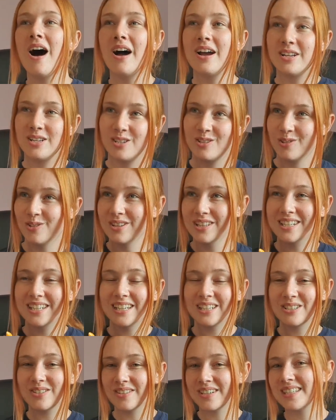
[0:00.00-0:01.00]
I saw the
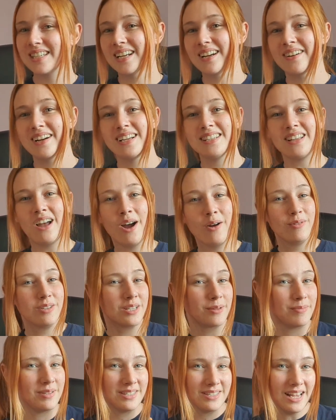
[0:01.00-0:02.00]
TikTok series.
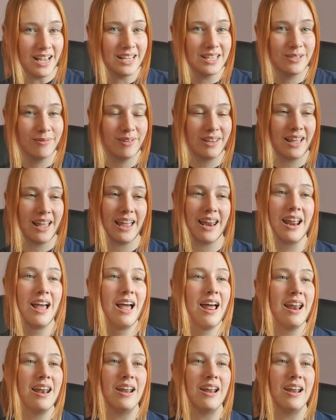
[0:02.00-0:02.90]
was obsessed with it.